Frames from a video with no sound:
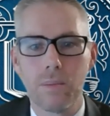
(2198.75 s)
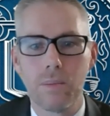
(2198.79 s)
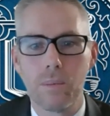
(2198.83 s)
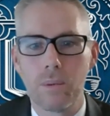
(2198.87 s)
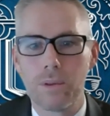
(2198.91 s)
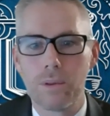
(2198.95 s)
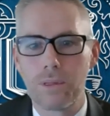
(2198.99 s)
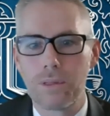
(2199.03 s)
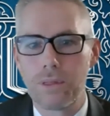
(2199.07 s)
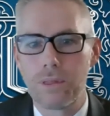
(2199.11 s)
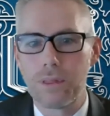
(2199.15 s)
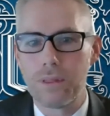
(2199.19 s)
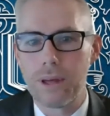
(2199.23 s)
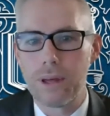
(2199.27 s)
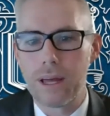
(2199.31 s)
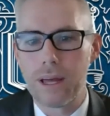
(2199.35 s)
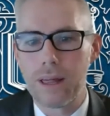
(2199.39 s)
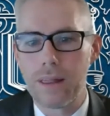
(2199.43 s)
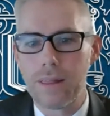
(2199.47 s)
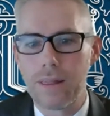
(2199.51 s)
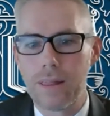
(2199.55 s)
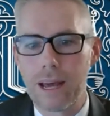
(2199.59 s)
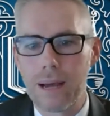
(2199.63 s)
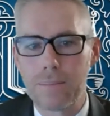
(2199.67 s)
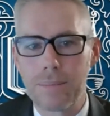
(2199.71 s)
with
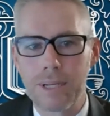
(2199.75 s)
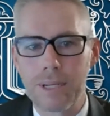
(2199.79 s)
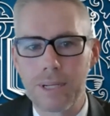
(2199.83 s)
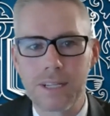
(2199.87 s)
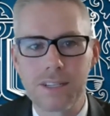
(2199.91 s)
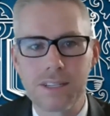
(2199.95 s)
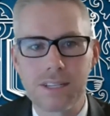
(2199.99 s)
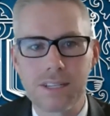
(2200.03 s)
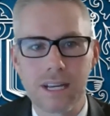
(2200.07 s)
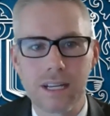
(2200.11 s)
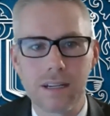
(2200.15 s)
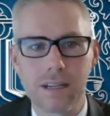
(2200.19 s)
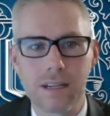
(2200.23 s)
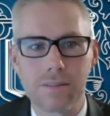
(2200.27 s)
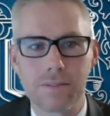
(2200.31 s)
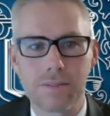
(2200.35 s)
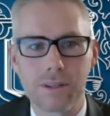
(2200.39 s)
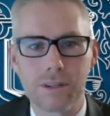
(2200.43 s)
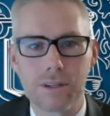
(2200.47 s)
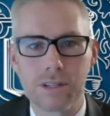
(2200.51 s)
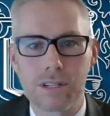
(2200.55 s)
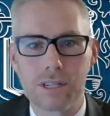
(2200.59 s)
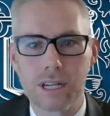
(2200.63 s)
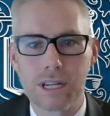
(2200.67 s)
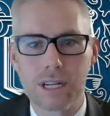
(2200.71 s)
that being said, if
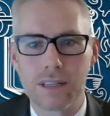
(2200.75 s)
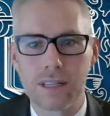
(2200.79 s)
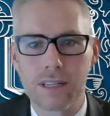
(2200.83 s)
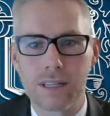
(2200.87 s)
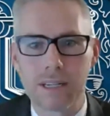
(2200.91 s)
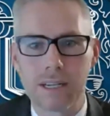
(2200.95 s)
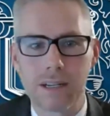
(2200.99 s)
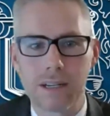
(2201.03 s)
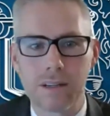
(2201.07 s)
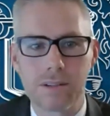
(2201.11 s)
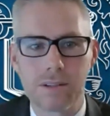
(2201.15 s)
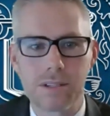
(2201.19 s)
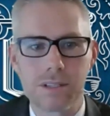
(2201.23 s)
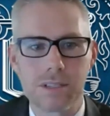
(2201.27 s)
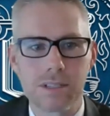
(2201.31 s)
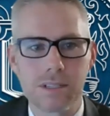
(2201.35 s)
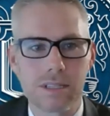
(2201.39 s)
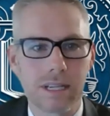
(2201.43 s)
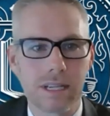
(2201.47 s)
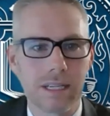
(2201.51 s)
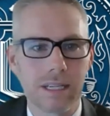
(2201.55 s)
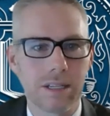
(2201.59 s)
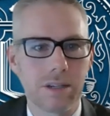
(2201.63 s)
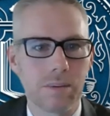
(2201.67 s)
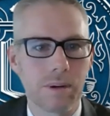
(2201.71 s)
there's nothing else,
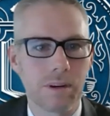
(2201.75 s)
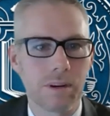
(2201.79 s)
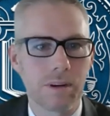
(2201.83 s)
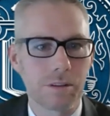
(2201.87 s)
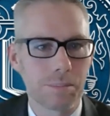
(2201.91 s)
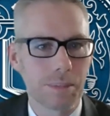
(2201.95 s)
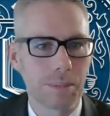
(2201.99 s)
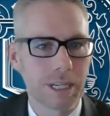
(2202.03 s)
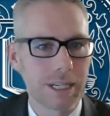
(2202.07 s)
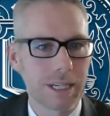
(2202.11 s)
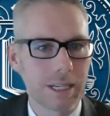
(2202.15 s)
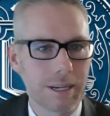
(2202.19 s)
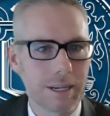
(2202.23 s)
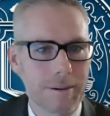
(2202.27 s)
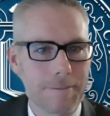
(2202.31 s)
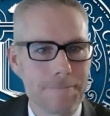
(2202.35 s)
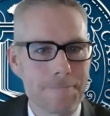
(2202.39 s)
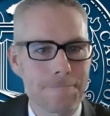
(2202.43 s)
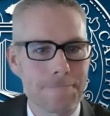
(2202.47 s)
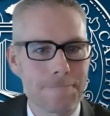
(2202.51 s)
thank you, everybody.